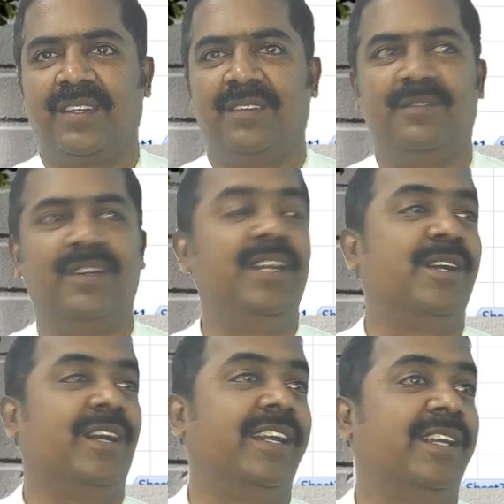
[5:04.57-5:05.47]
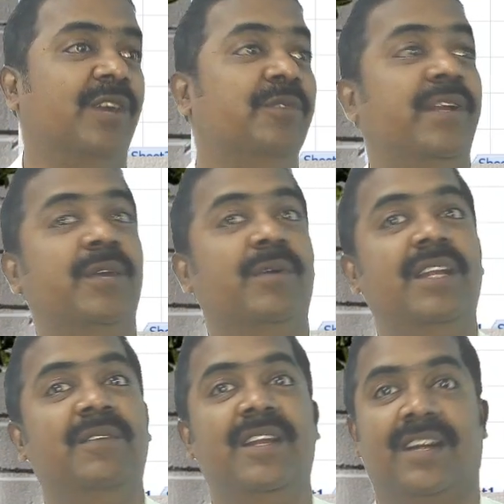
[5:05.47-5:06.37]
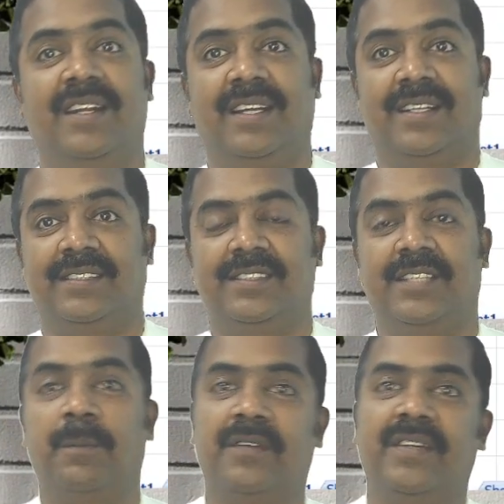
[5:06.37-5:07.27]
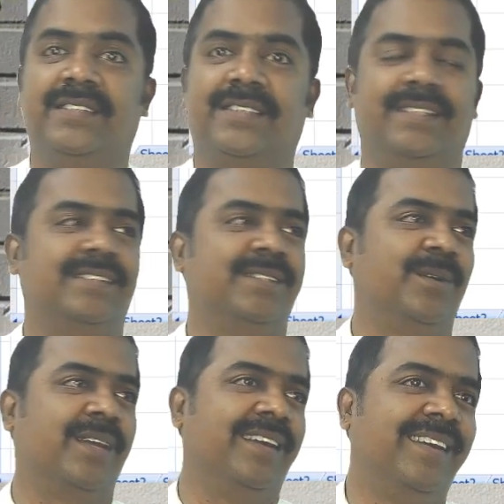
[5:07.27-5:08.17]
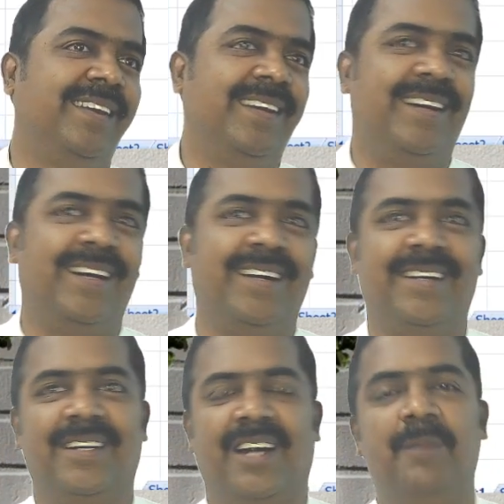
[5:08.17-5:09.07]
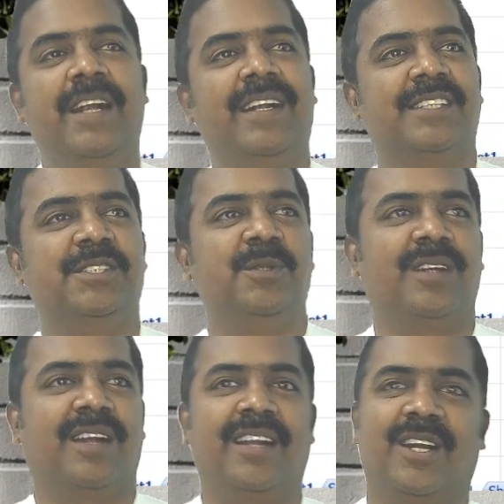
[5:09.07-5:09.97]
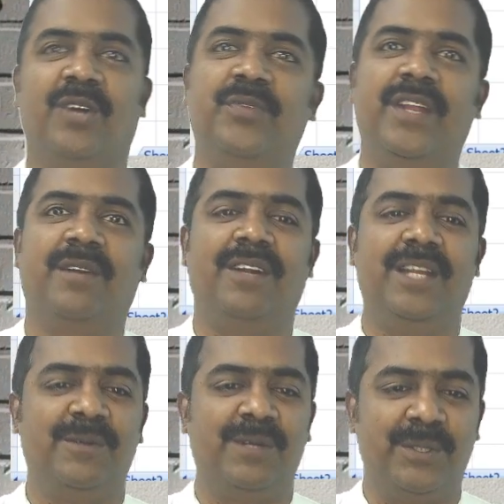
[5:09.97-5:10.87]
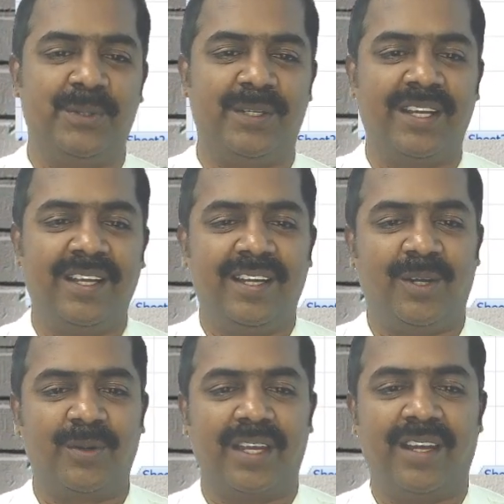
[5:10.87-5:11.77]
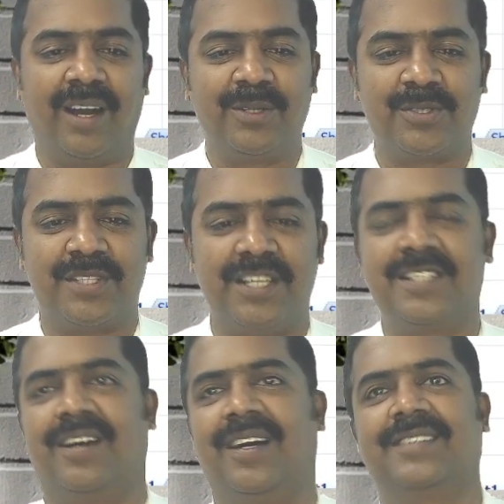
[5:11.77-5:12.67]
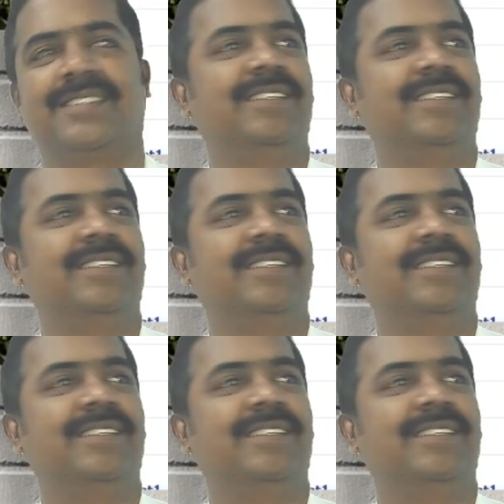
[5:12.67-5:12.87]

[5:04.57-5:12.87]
Will you conduct, how frequently will you conduct tests? Chapter-wise test, okay. Uh, how many tests you will conduct, how frequently you will do it. Okay, all those things ask.